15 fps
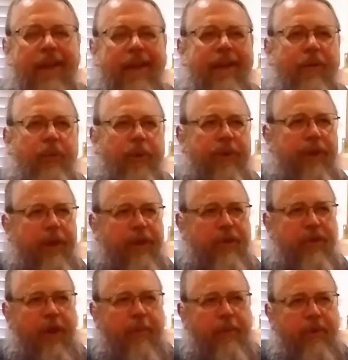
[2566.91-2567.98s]
it, with the
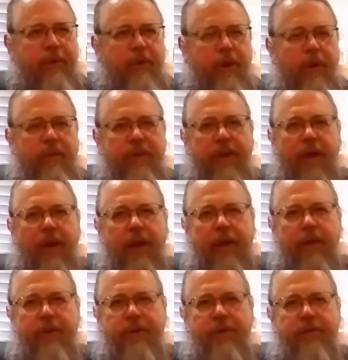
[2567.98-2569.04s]
exception of the
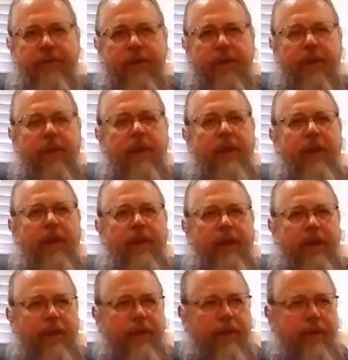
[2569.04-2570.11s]
Hagia Sophia
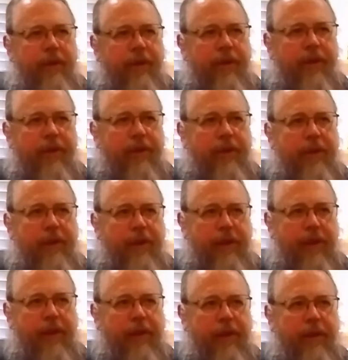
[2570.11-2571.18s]
in
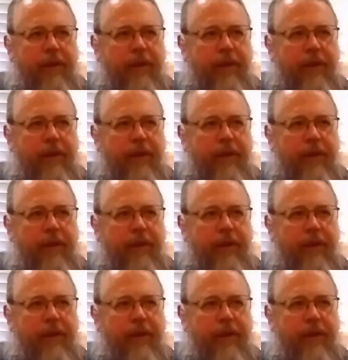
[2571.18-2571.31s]
Thessaloniki.